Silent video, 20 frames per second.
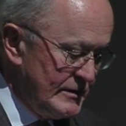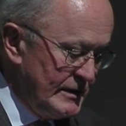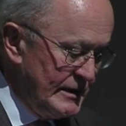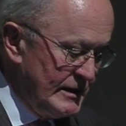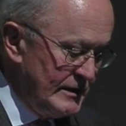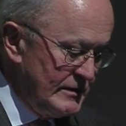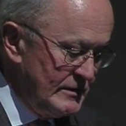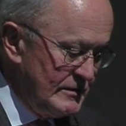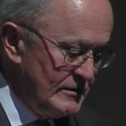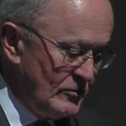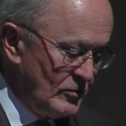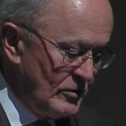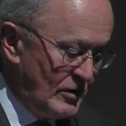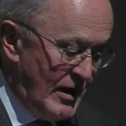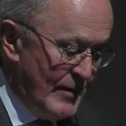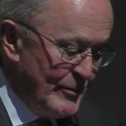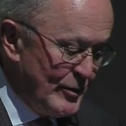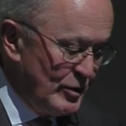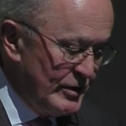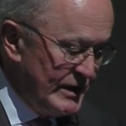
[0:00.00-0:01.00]
and were
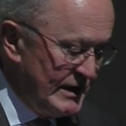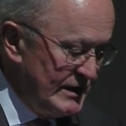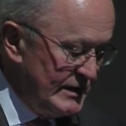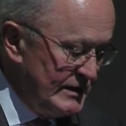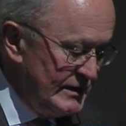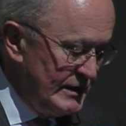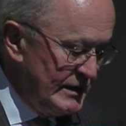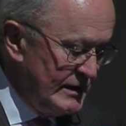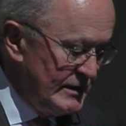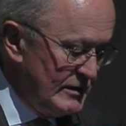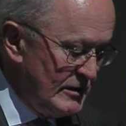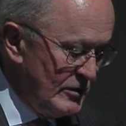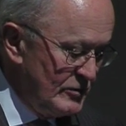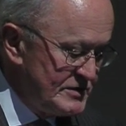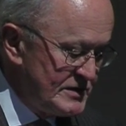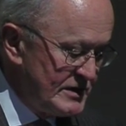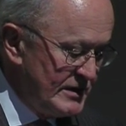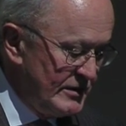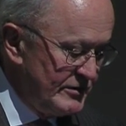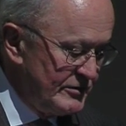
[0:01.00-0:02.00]
operating in
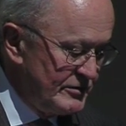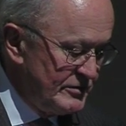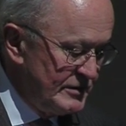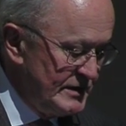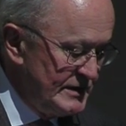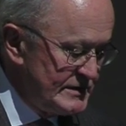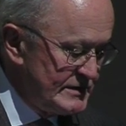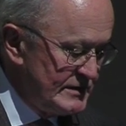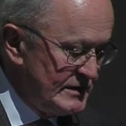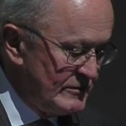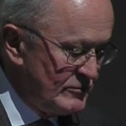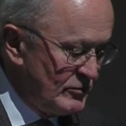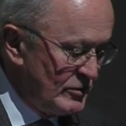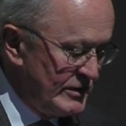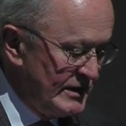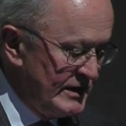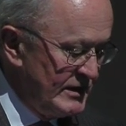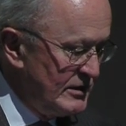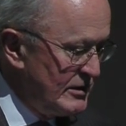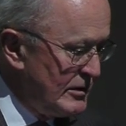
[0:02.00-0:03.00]
host countries that
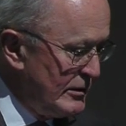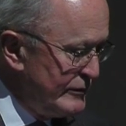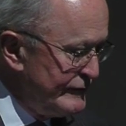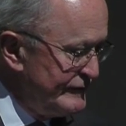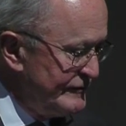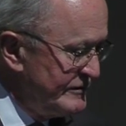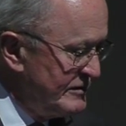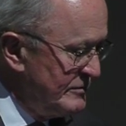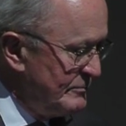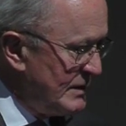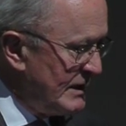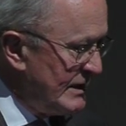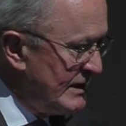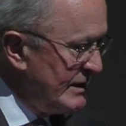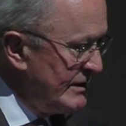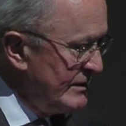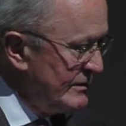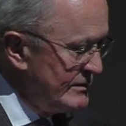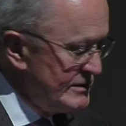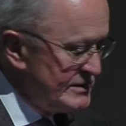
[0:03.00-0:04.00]
were engulfed
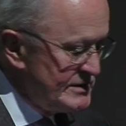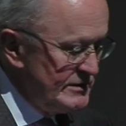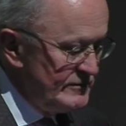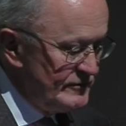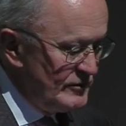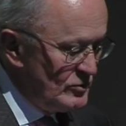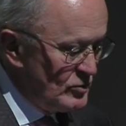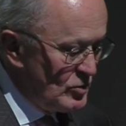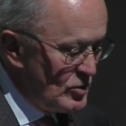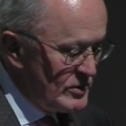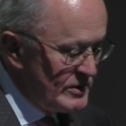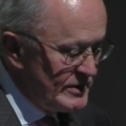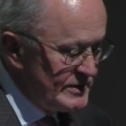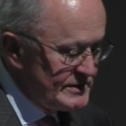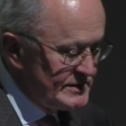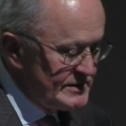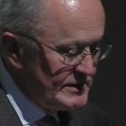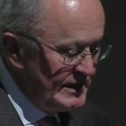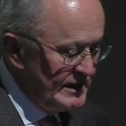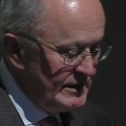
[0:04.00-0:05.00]
by the civil wars